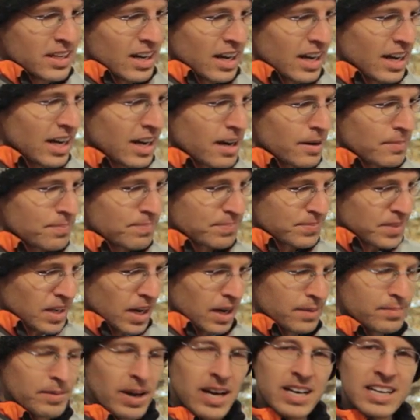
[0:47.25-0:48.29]
I'm
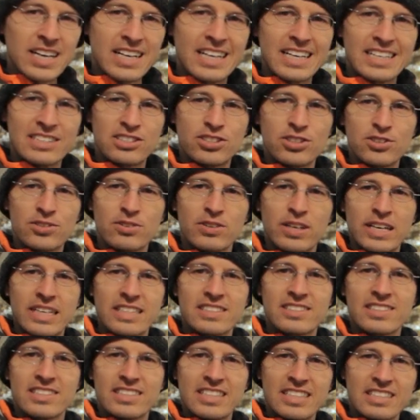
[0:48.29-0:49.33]
not going to get too
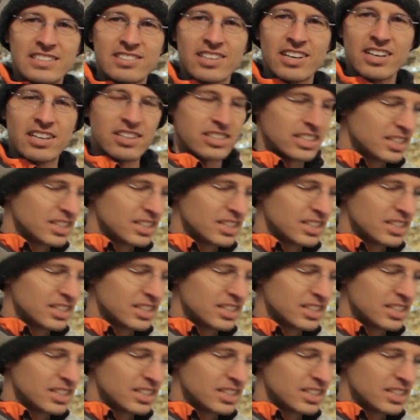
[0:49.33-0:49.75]
into detail